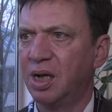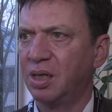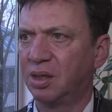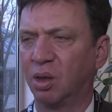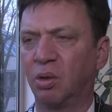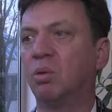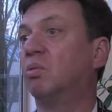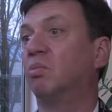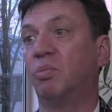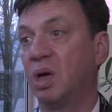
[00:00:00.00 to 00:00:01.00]

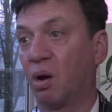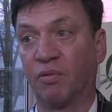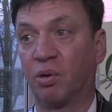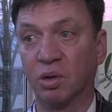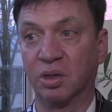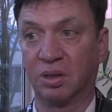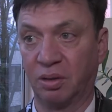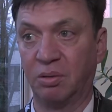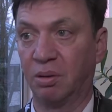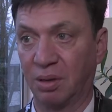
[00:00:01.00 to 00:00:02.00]
So we are of course
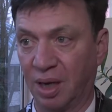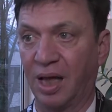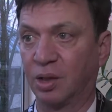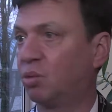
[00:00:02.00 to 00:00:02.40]
glad